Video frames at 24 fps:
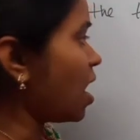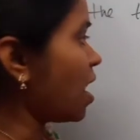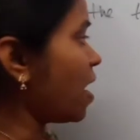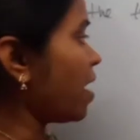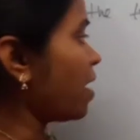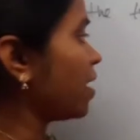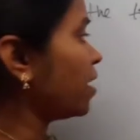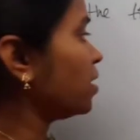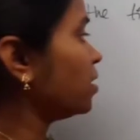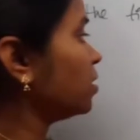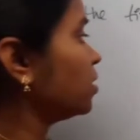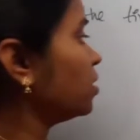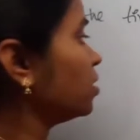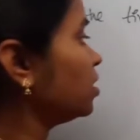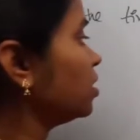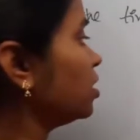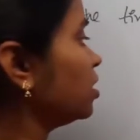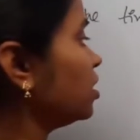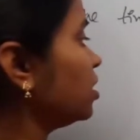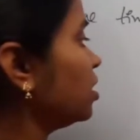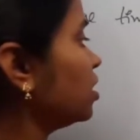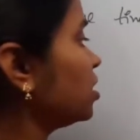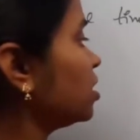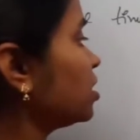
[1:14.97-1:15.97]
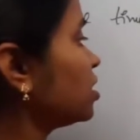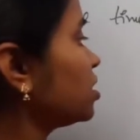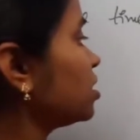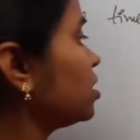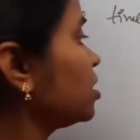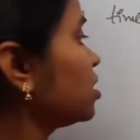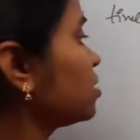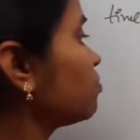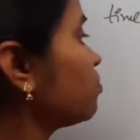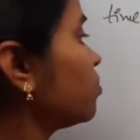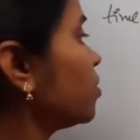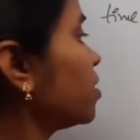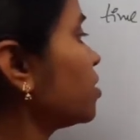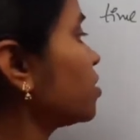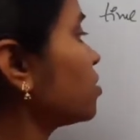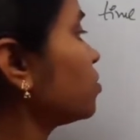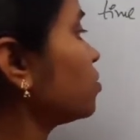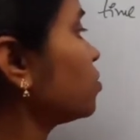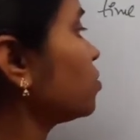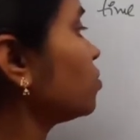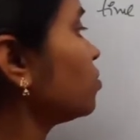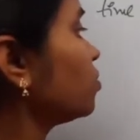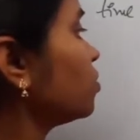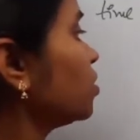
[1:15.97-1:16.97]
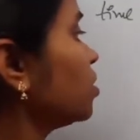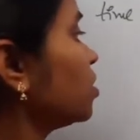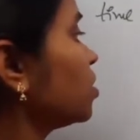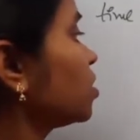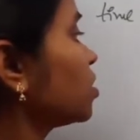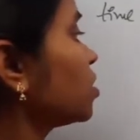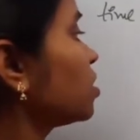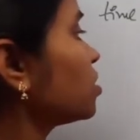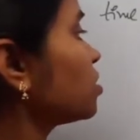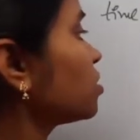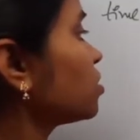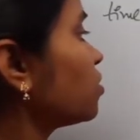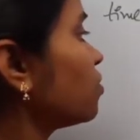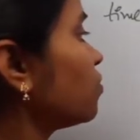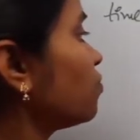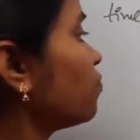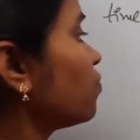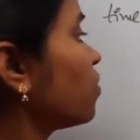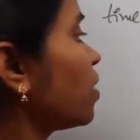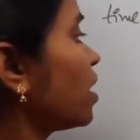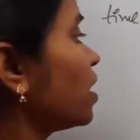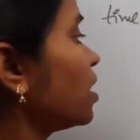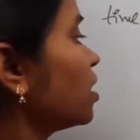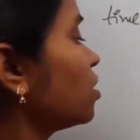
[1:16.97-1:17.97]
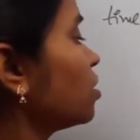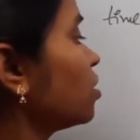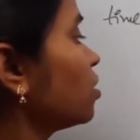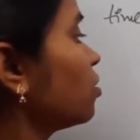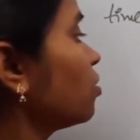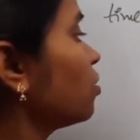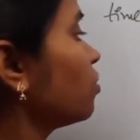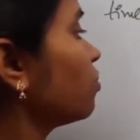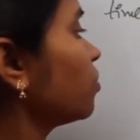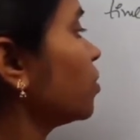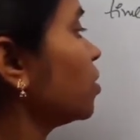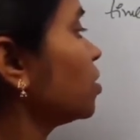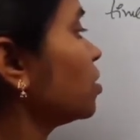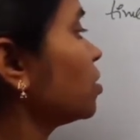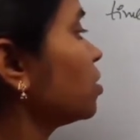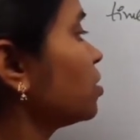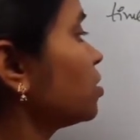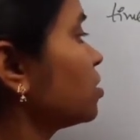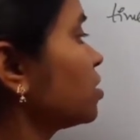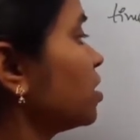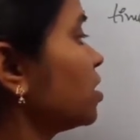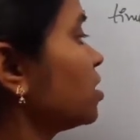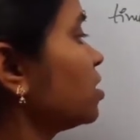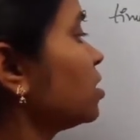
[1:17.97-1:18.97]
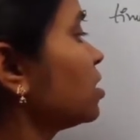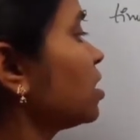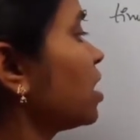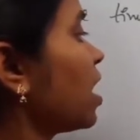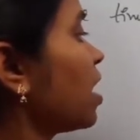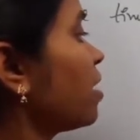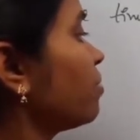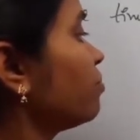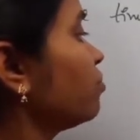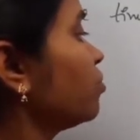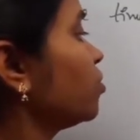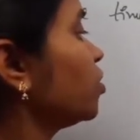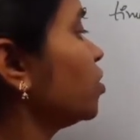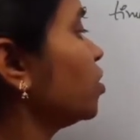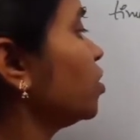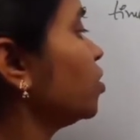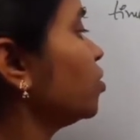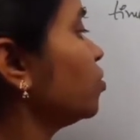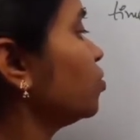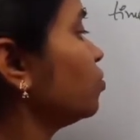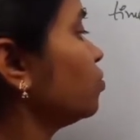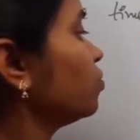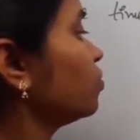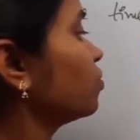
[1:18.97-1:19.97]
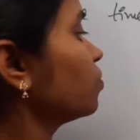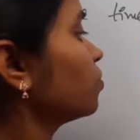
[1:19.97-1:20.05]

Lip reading: and it is displaced to a distance of 5 kilometers at time t2.